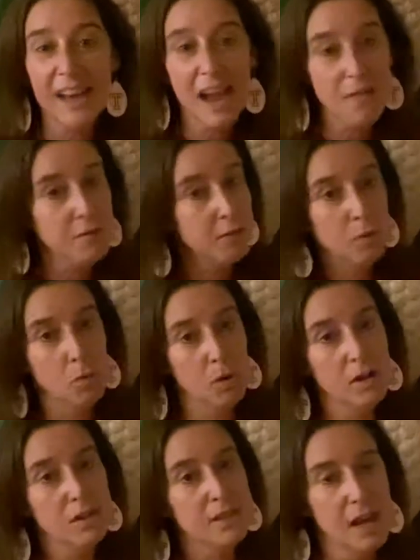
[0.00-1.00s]
half of the
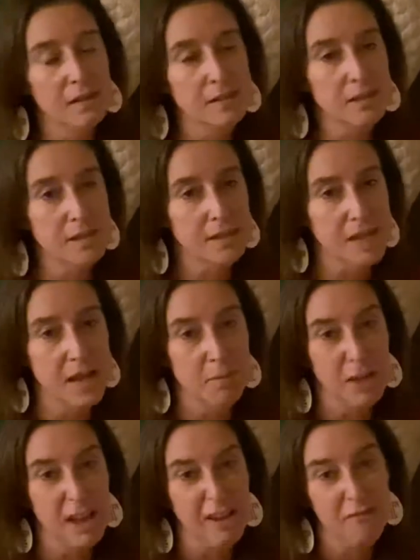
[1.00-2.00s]
word sounds the same,
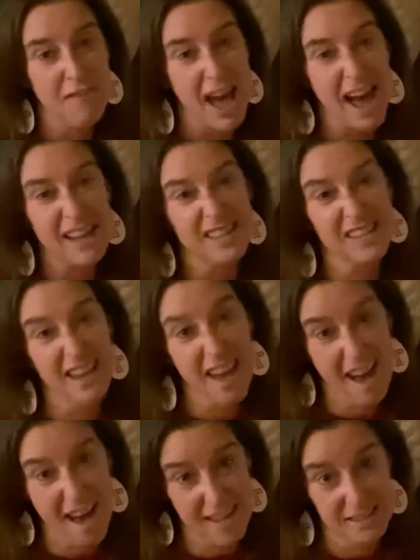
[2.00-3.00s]
like fat
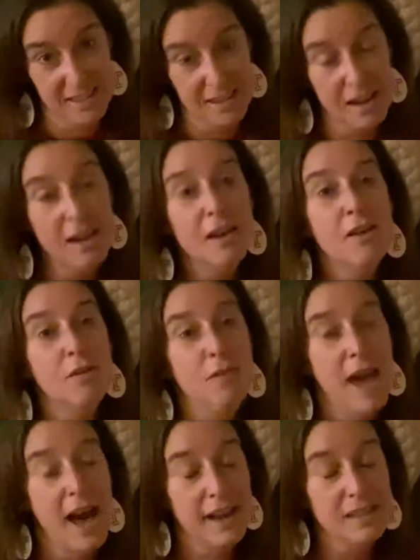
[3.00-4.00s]
cat,
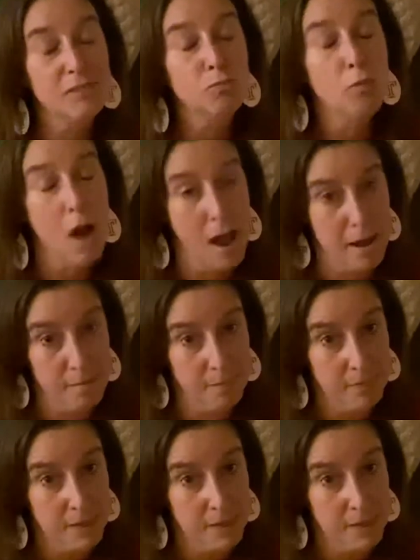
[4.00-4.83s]
that is rhyme.